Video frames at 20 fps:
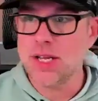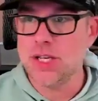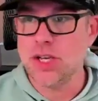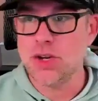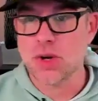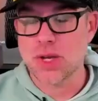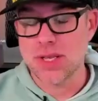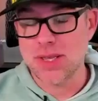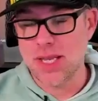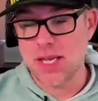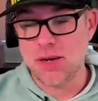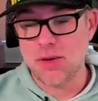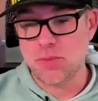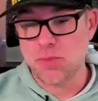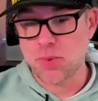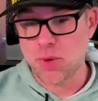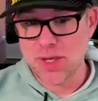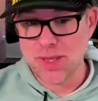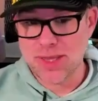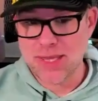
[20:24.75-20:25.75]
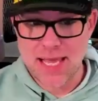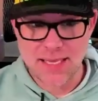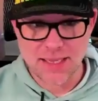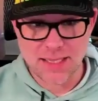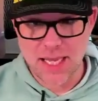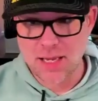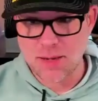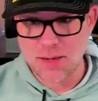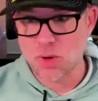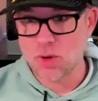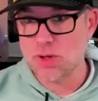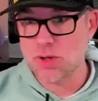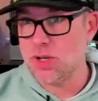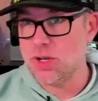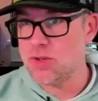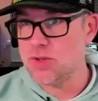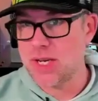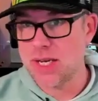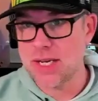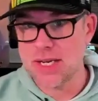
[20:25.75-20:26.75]
You can then print that label
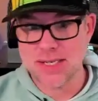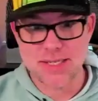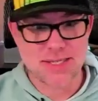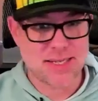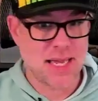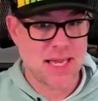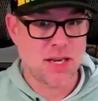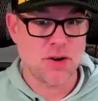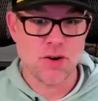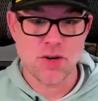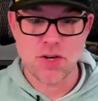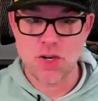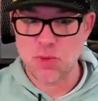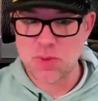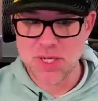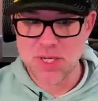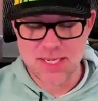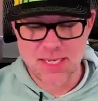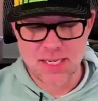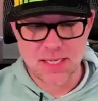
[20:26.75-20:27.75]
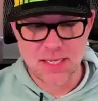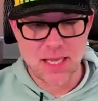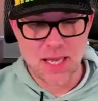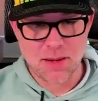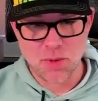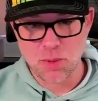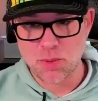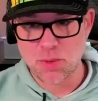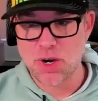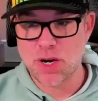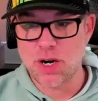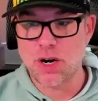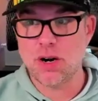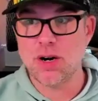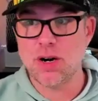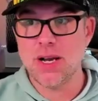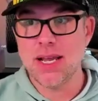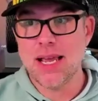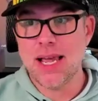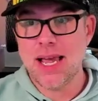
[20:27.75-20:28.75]
using a standard UPC label
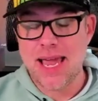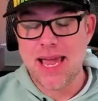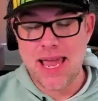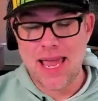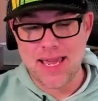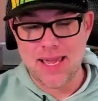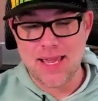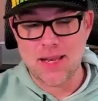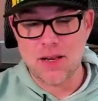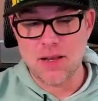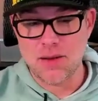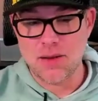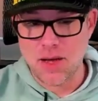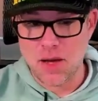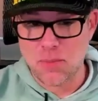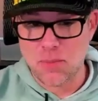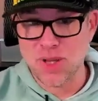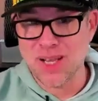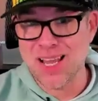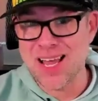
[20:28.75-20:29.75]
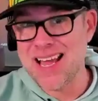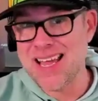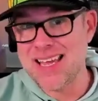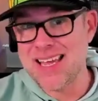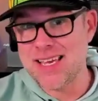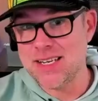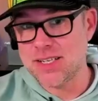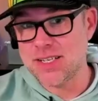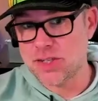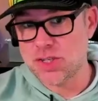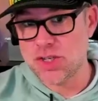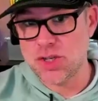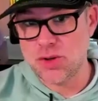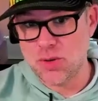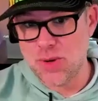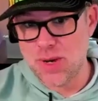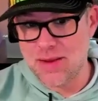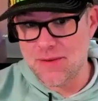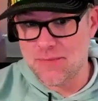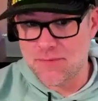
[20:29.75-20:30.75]
printer and apply it
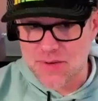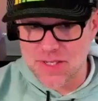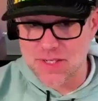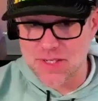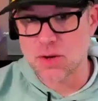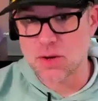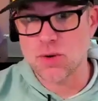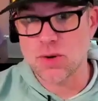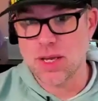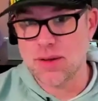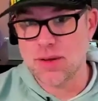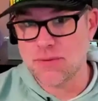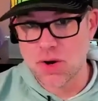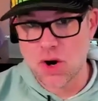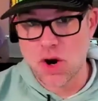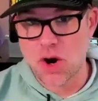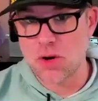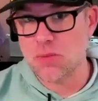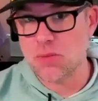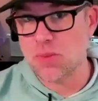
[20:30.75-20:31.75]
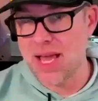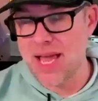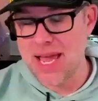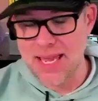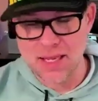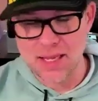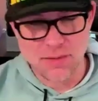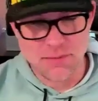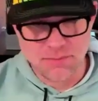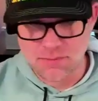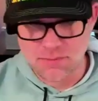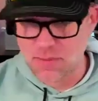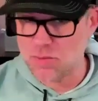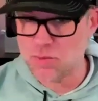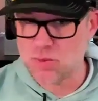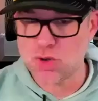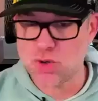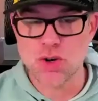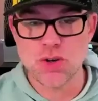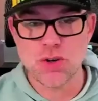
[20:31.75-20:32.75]
to a physical gift card blank.
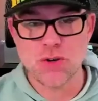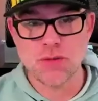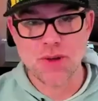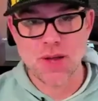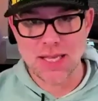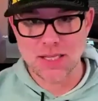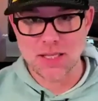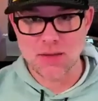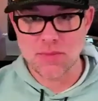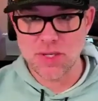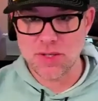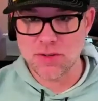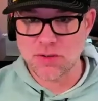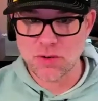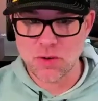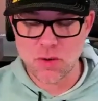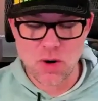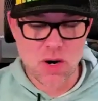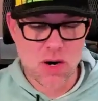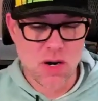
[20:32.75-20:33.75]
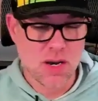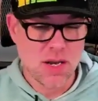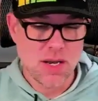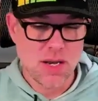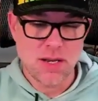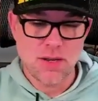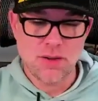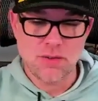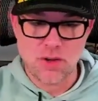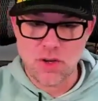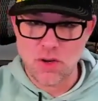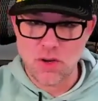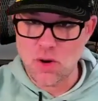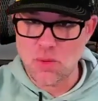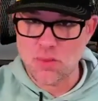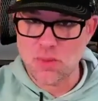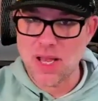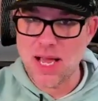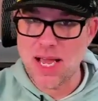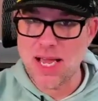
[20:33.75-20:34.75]
I'm sure you've got them in store. So
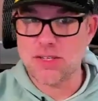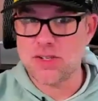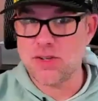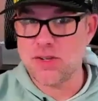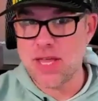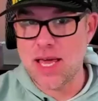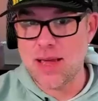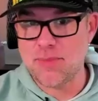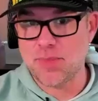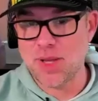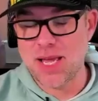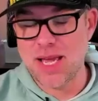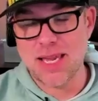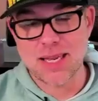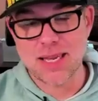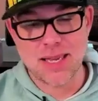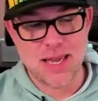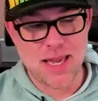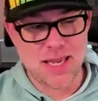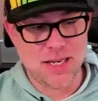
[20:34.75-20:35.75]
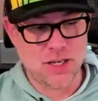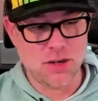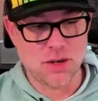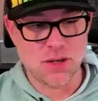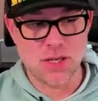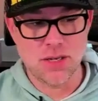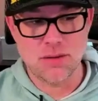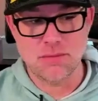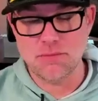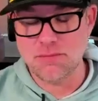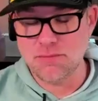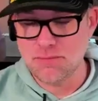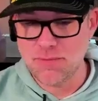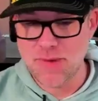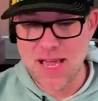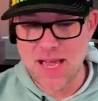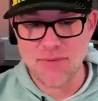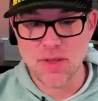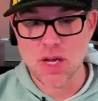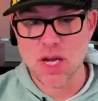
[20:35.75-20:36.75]
you apply it to that blank and you can
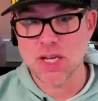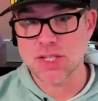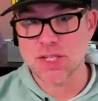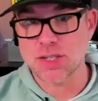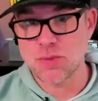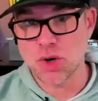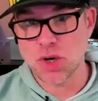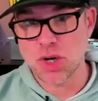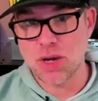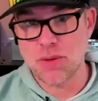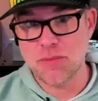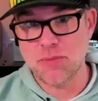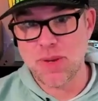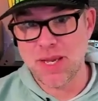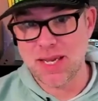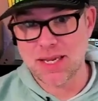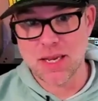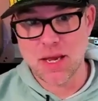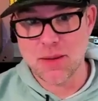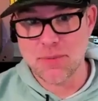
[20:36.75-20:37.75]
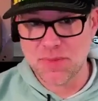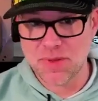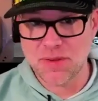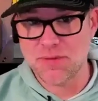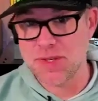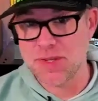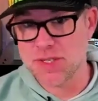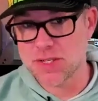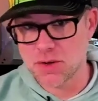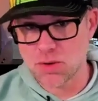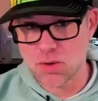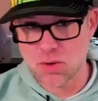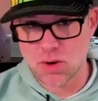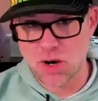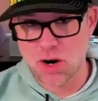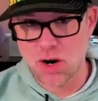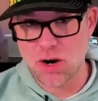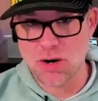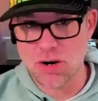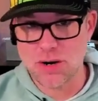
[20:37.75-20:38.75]
have the customer come pick up the physical
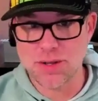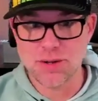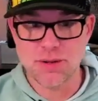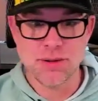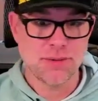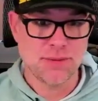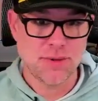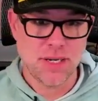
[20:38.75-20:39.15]
card